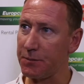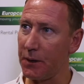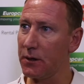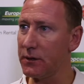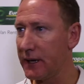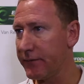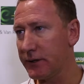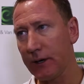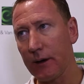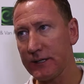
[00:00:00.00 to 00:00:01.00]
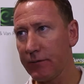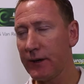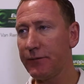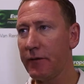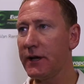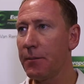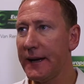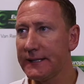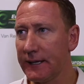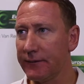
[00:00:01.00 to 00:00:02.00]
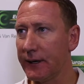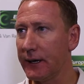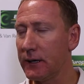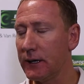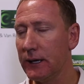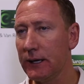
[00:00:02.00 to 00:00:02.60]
Spurs, it's very competitive now.